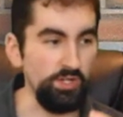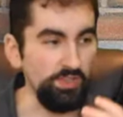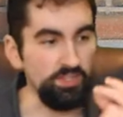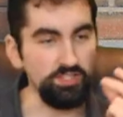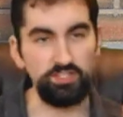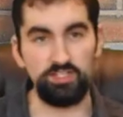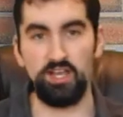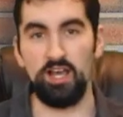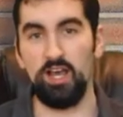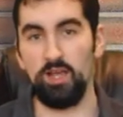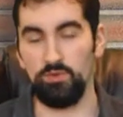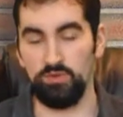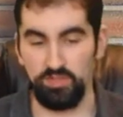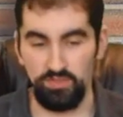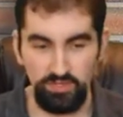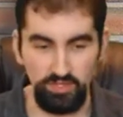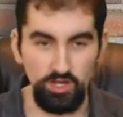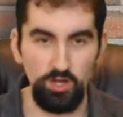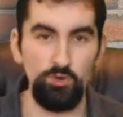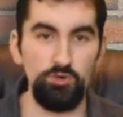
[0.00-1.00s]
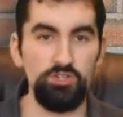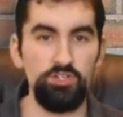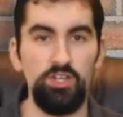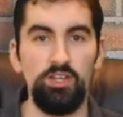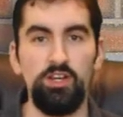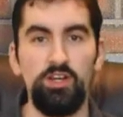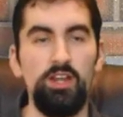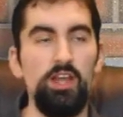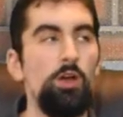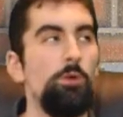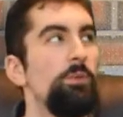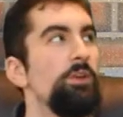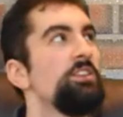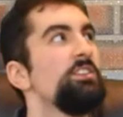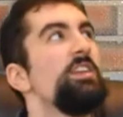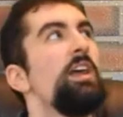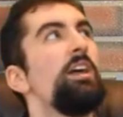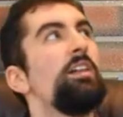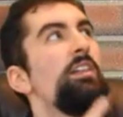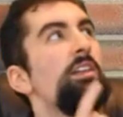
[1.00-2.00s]
we need the sky, we need the ocean, and now I'm
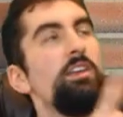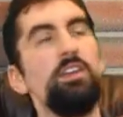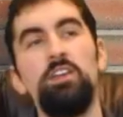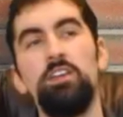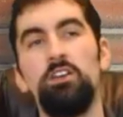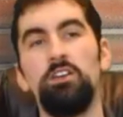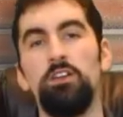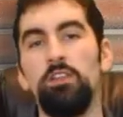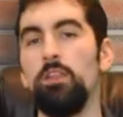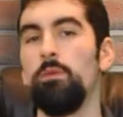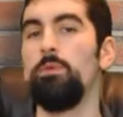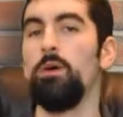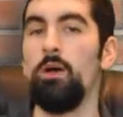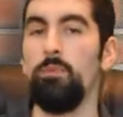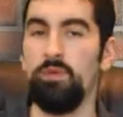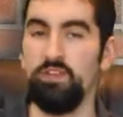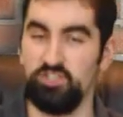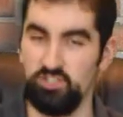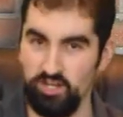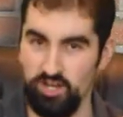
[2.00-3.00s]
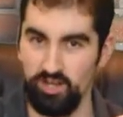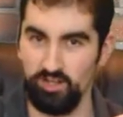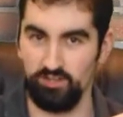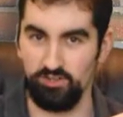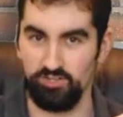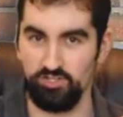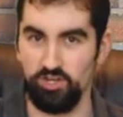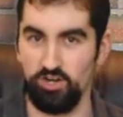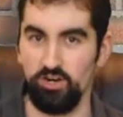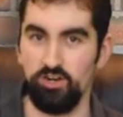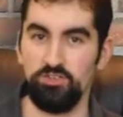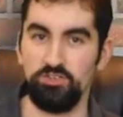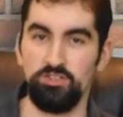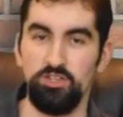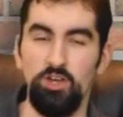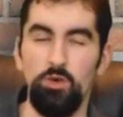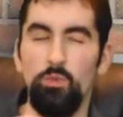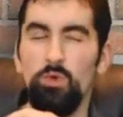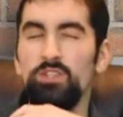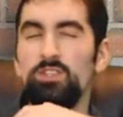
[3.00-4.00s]
exactly here on the puppy child chart,
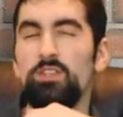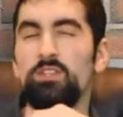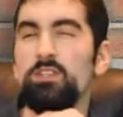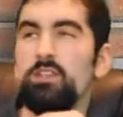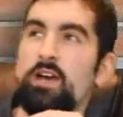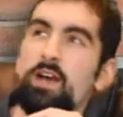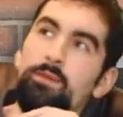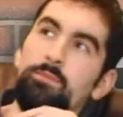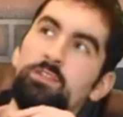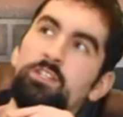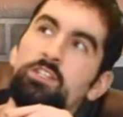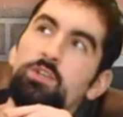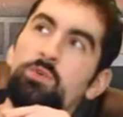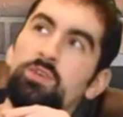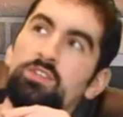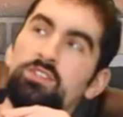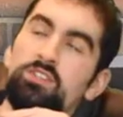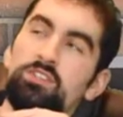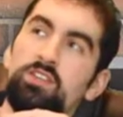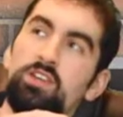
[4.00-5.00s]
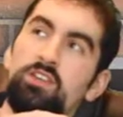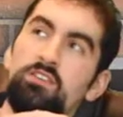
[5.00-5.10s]
so what's the sky been doing since